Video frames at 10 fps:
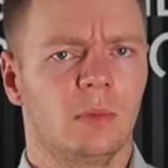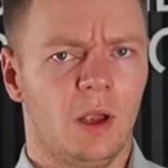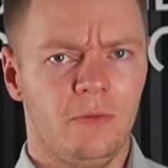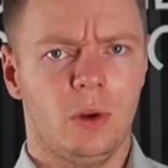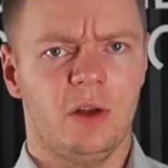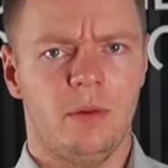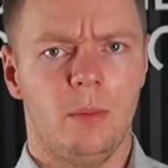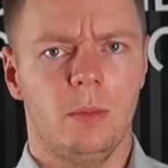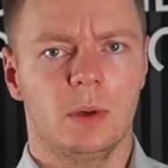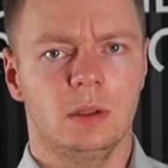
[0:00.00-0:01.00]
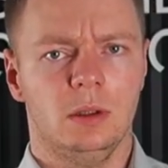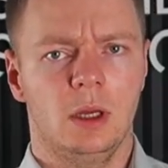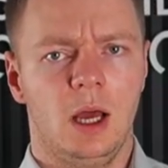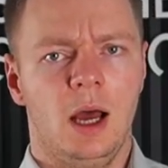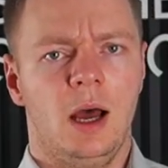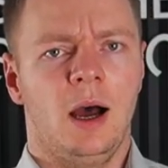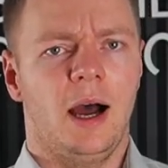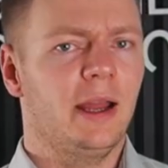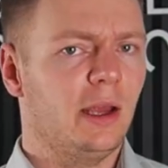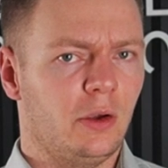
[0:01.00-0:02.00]
If you have a moment,
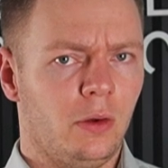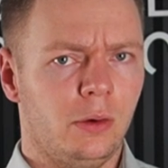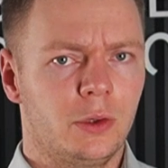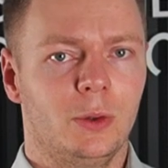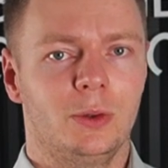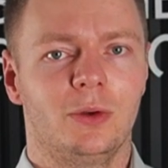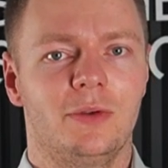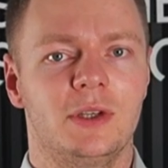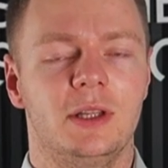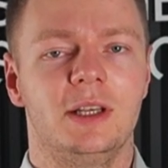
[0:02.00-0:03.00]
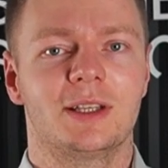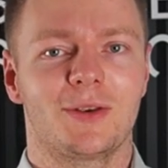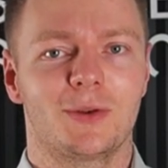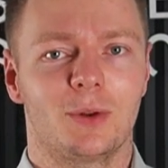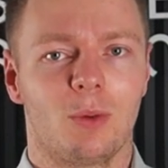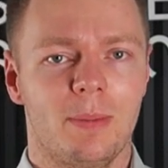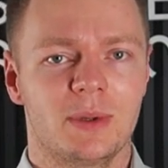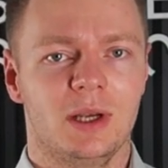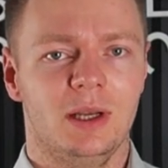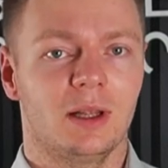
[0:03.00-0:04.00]
I encourage you to visit the SciStudio
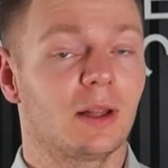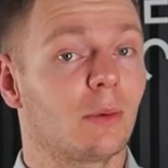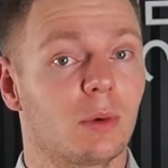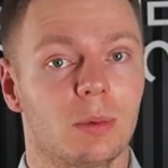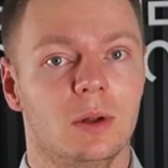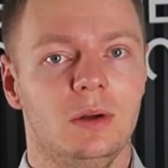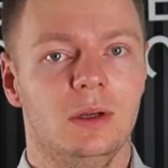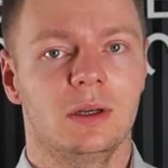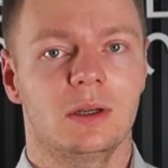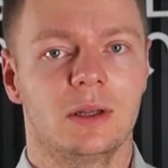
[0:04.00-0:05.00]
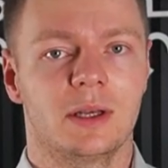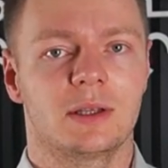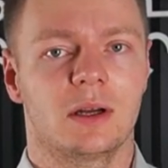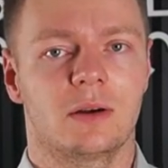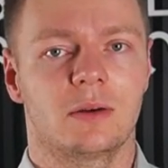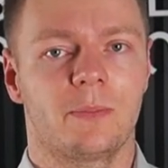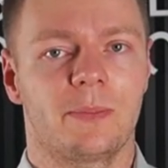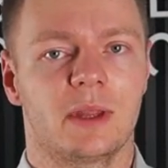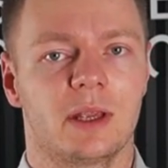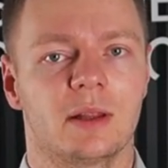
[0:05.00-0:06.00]
website and our blog. Links are
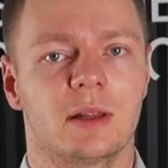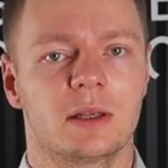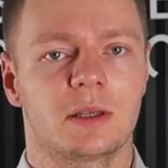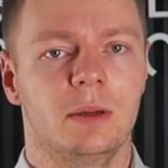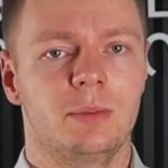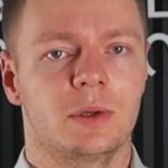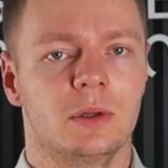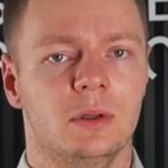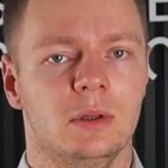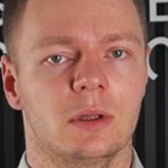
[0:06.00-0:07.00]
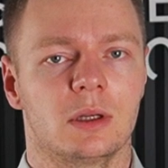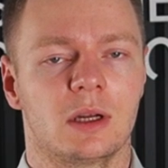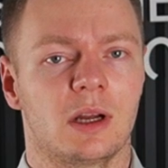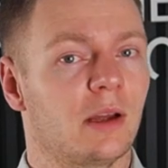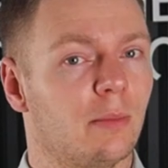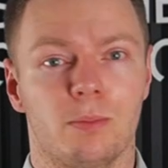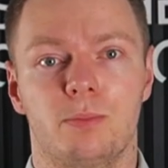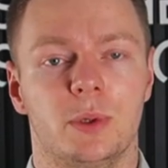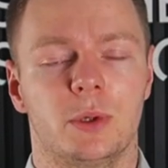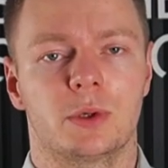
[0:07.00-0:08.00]
in the description. I'm
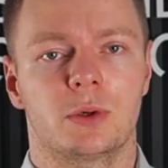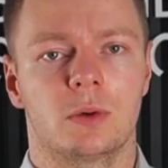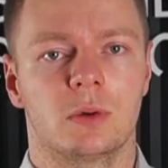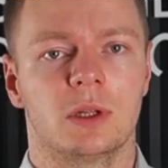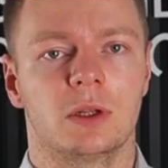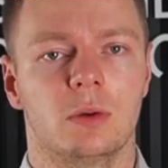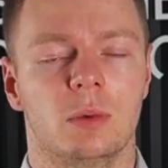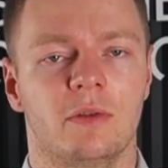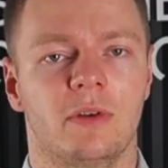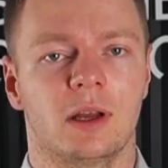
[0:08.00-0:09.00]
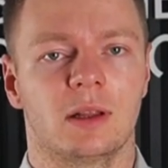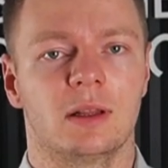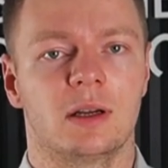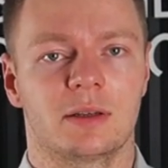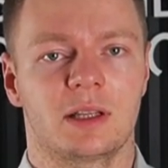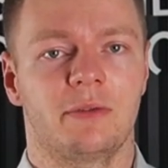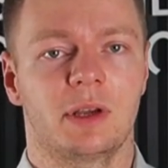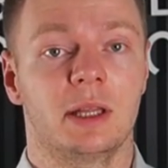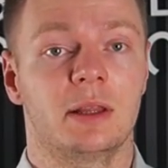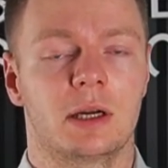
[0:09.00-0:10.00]
pretty sure that you will find there
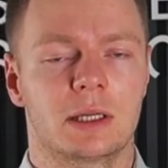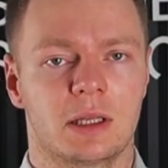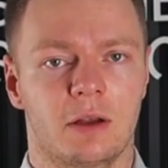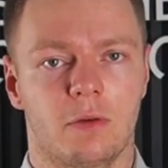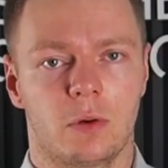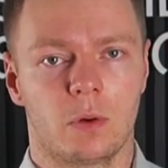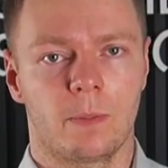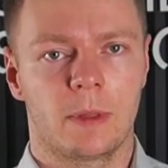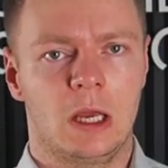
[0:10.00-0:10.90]
something interesting for you.